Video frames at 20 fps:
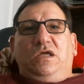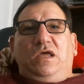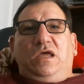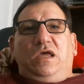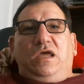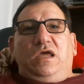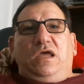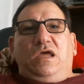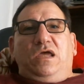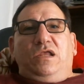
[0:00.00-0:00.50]

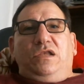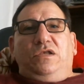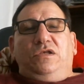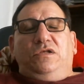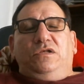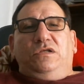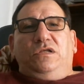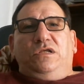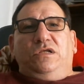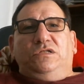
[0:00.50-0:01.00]

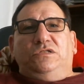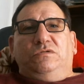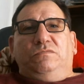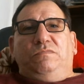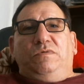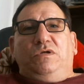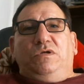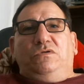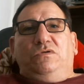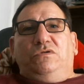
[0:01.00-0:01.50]
And hit the
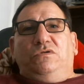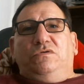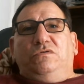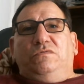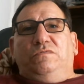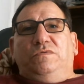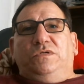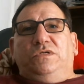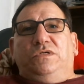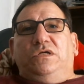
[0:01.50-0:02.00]
bell
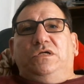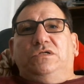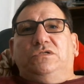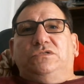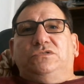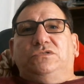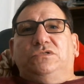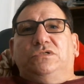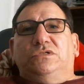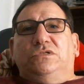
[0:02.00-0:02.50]

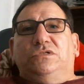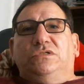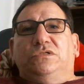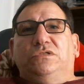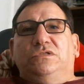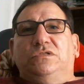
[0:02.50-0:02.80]
notification.